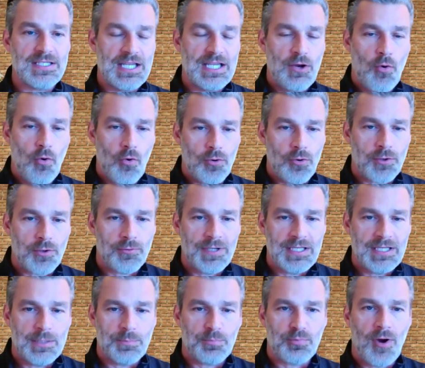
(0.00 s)
the
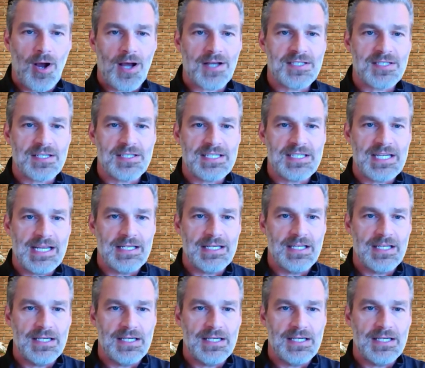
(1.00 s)
ordering, the processing,